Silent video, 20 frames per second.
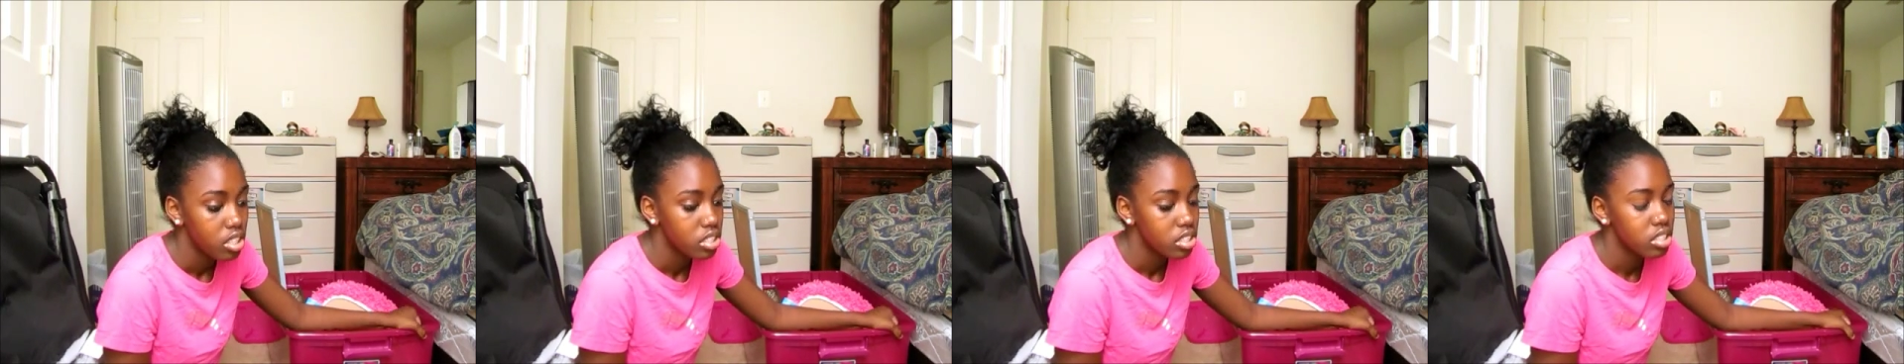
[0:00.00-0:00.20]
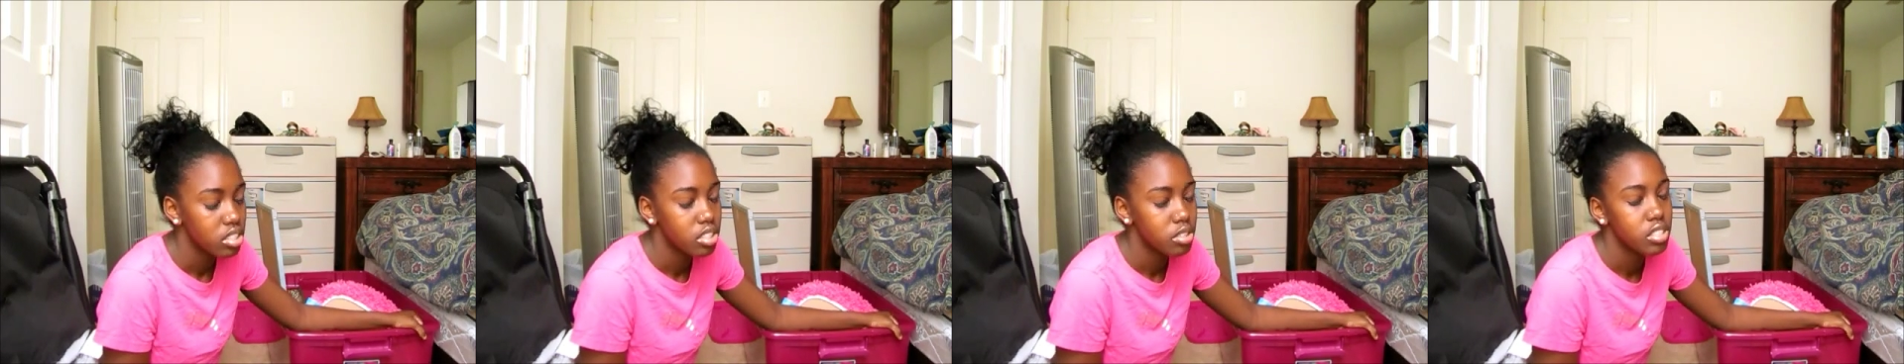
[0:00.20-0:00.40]

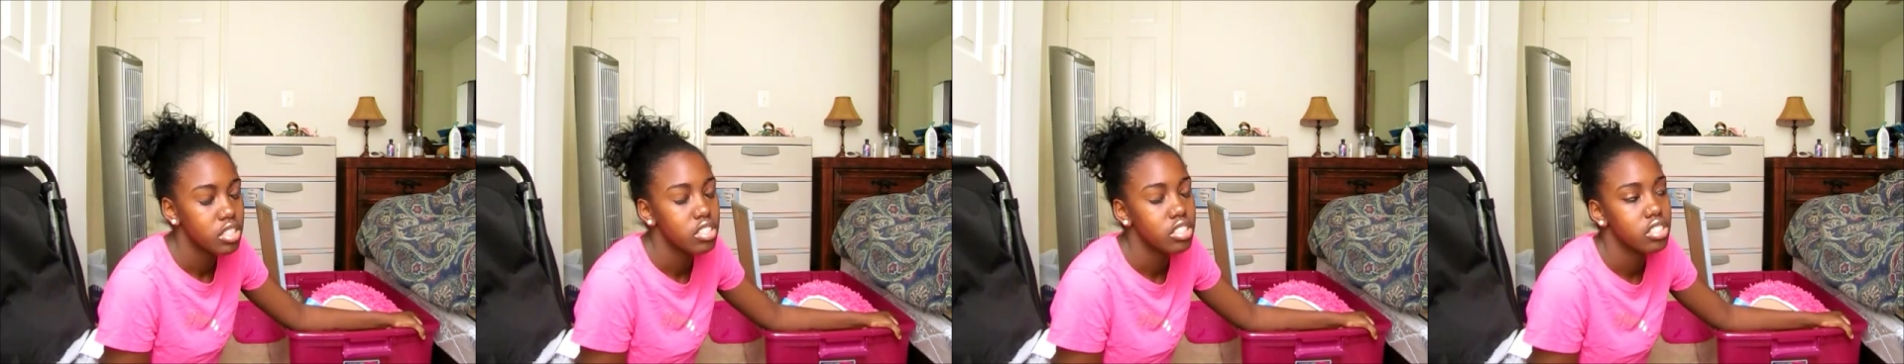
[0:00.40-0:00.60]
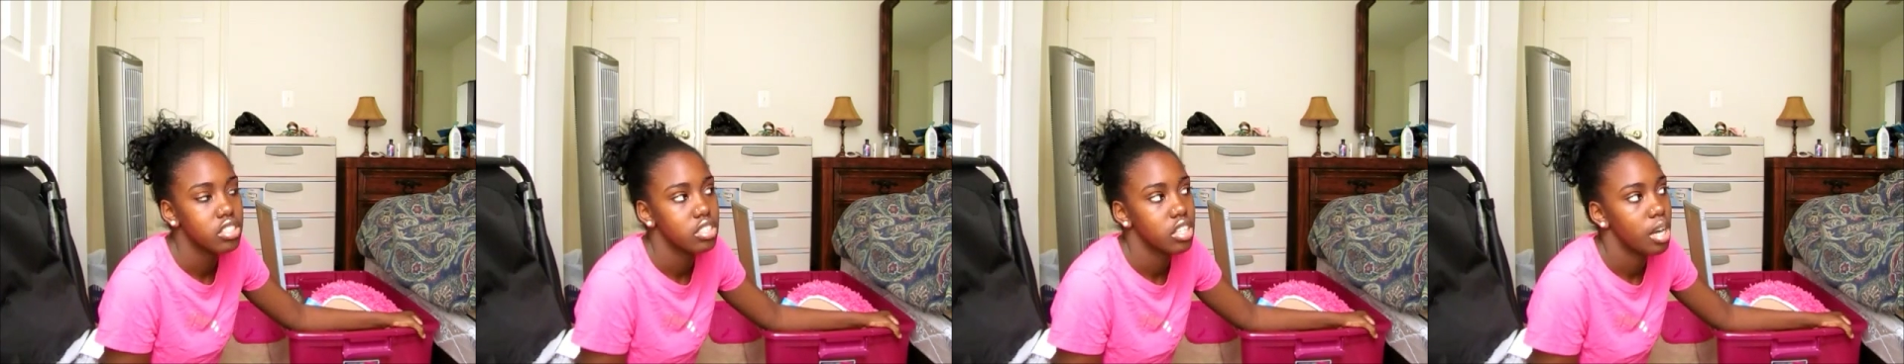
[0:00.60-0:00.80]
So when
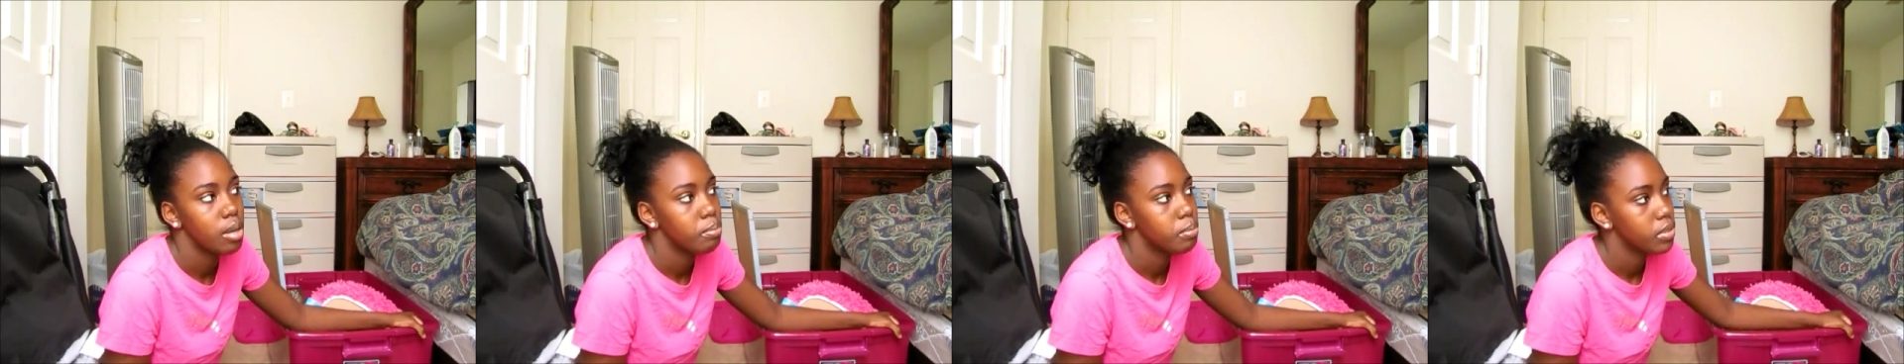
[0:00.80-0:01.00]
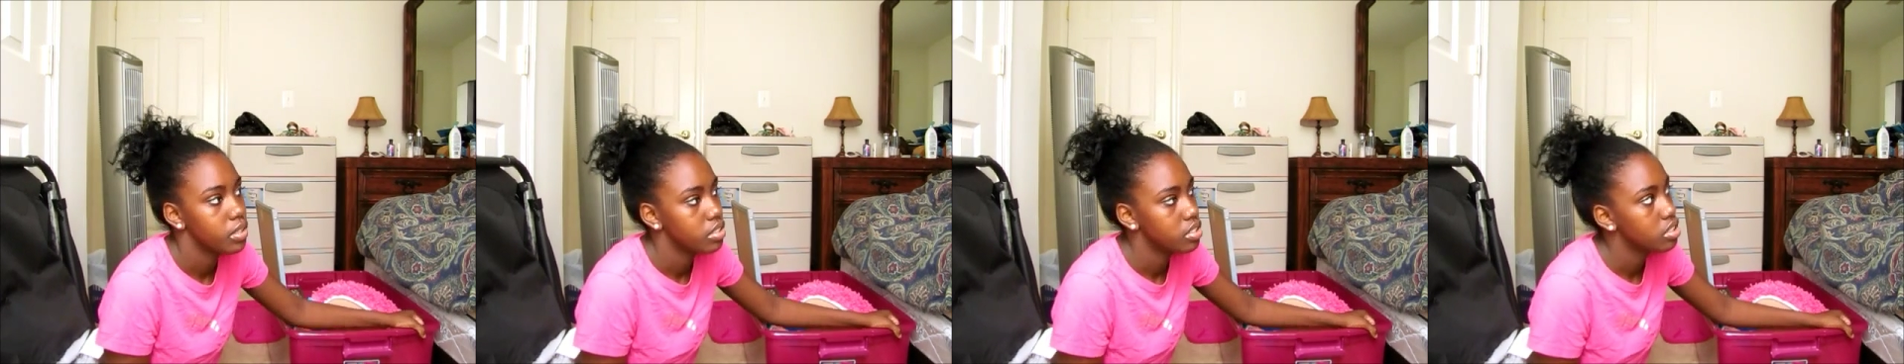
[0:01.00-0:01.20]
you're
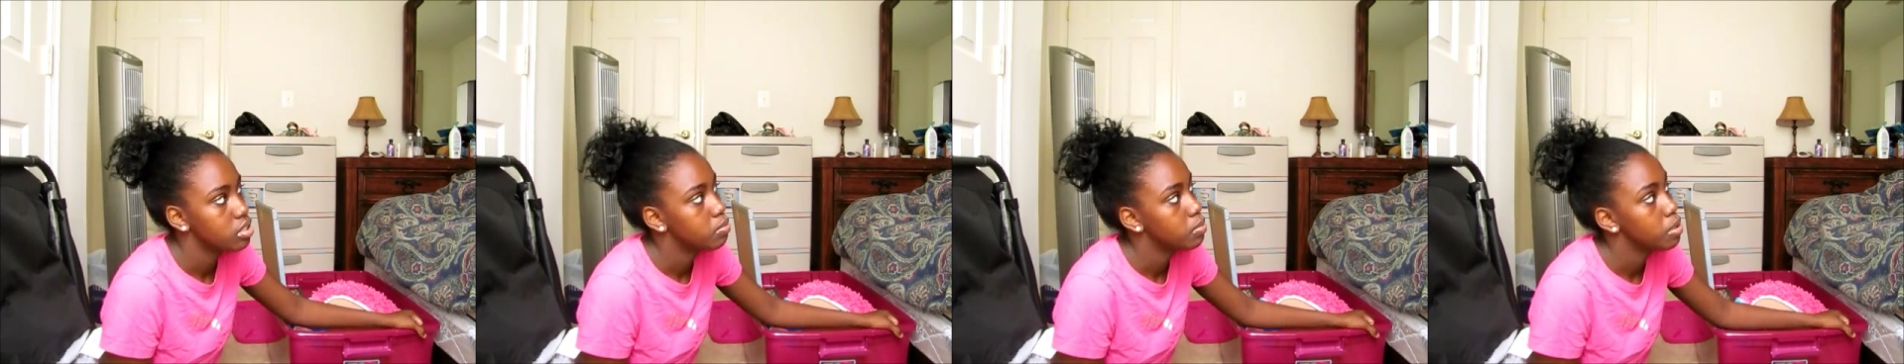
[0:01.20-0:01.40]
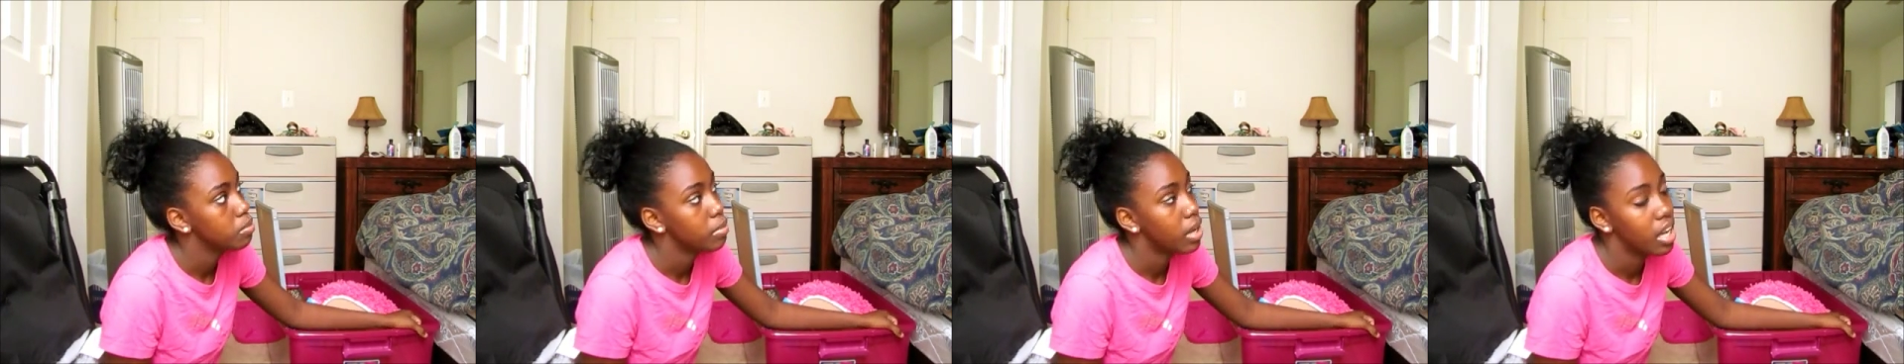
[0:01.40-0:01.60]
shopping, just be